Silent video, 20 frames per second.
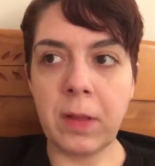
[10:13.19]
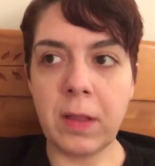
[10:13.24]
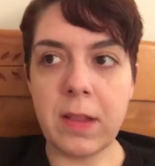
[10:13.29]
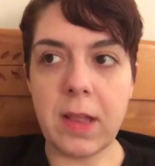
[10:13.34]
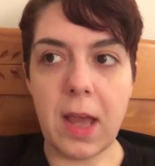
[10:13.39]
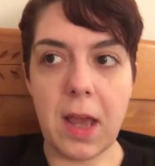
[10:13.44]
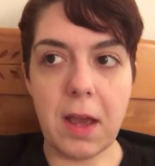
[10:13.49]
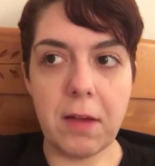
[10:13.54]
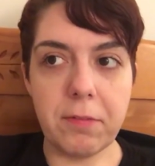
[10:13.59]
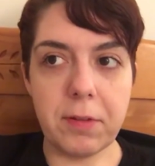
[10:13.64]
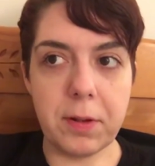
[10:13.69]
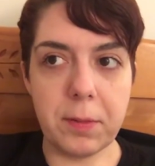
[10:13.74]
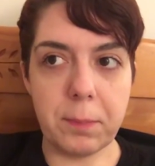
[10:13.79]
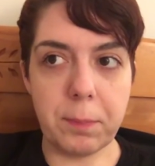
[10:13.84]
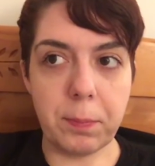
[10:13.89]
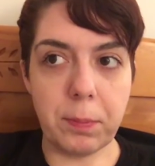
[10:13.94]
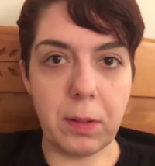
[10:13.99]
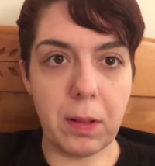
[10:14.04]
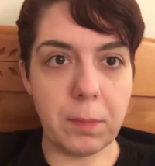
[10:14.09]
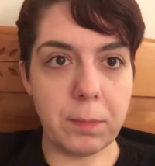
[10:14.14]
They haven't
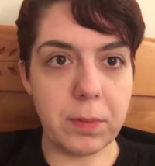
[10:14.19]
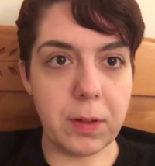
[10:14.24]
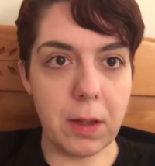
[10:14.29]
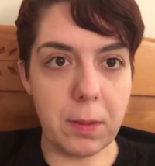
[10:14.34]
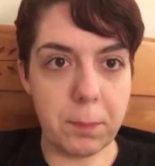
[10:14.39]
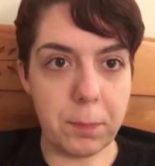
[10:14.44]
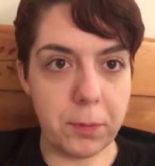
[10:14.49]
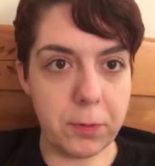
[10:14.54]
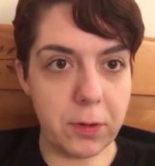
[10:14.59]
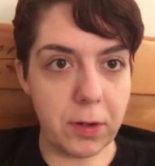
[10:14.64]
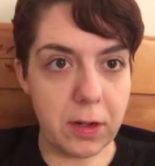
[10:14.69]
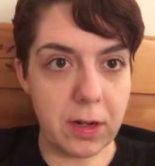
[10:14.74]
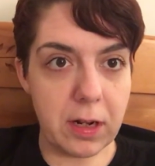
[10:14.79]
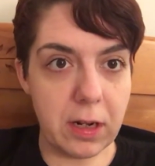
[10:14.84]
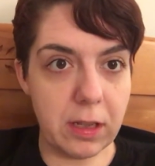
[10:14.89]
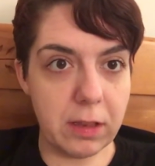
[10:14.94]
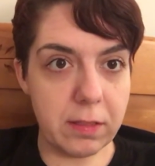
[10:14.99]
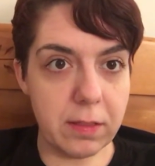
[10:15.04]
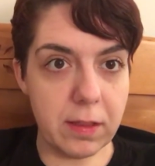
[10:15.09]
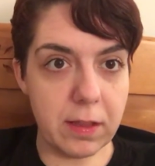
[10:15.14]
plumped up or done
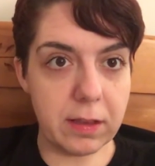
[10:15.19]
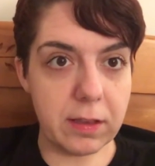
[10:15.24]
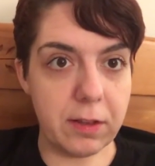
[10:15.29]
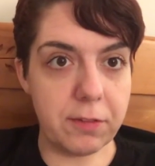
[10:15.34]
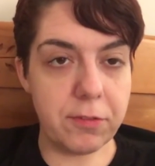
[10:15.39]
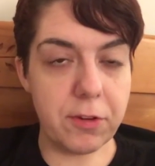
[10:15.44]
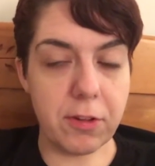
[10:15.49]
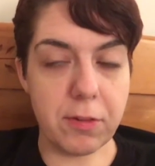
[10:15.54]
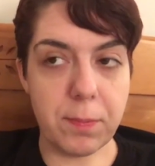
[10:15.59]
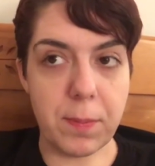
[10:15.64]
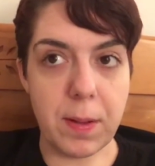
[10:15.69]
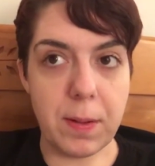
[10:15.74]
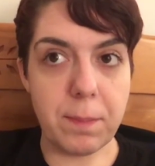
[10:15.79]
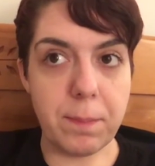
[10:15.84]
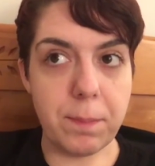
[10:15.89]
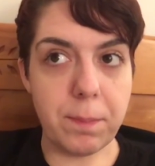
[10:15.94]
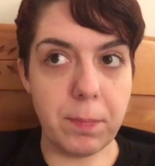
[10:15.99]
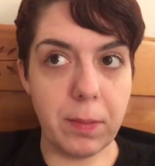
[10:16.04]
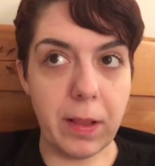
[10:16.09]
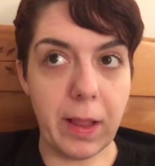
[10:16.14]
anything. They've just been
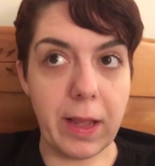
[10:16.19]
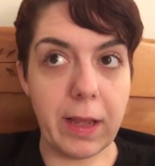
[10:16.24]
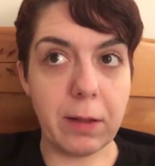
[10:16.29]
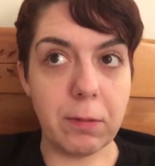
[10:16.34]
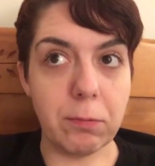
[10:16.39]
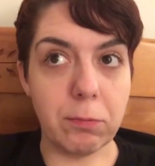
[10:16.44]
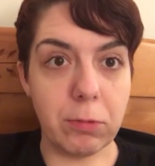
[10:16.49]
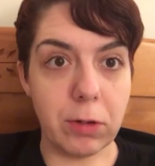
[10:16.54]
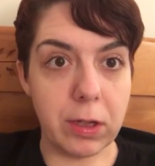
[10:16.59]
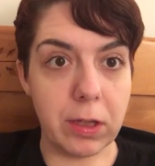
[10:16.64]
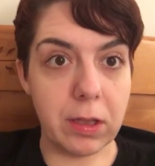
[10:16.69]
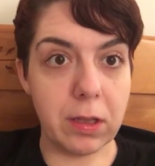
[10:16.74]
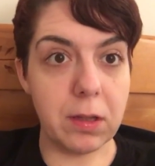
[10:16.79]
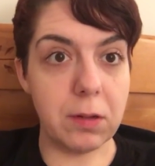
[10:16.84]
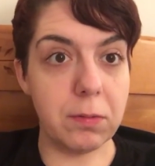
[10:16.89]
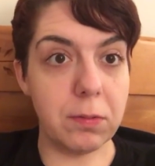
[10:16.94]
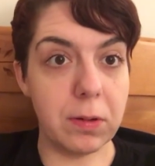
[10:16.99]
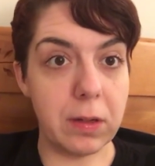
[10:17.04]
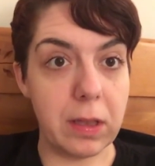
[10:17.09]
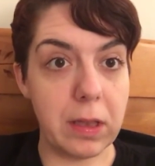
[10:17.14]
like
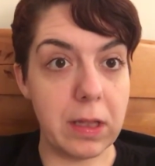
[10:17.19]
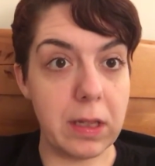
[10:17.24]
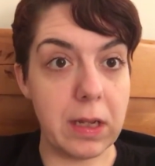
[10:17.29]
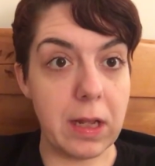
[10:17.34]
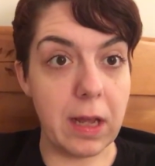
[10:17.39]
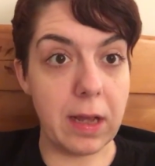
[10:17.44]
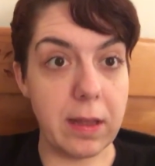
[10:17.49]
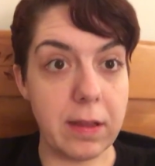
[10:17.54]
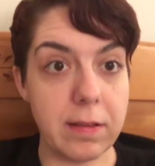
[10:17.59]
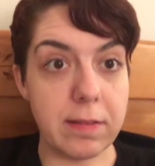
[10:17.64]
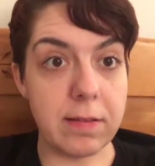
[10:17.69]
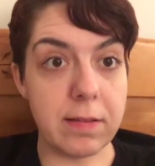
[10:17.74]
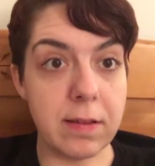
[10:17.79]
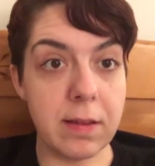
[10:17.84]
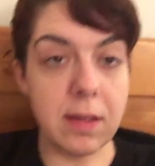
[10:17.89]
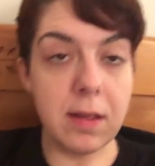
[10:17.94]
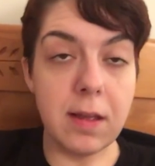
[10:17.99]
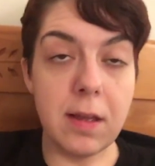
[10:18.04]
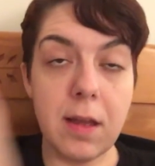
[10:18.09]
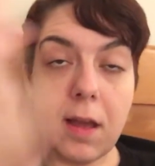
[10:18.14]
really, really nice.
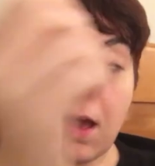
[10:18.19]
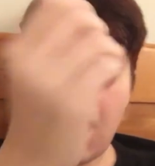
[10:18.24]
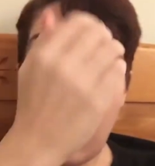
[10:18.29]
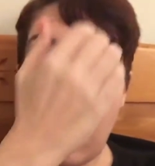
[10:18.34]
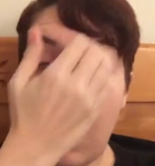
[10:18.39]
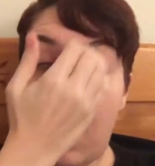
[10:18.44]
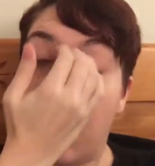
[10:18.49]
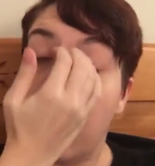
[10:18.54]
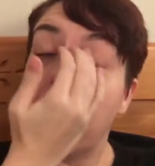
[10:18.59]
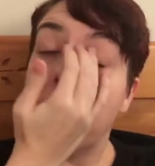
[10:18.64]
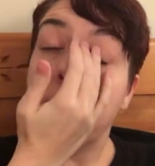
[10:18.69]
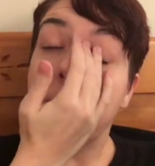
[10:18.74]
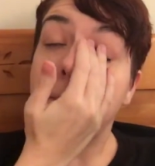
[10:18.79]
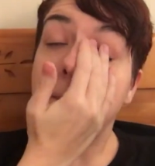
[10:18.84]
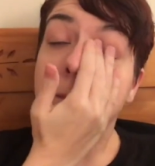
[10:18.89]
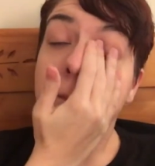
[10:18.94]
My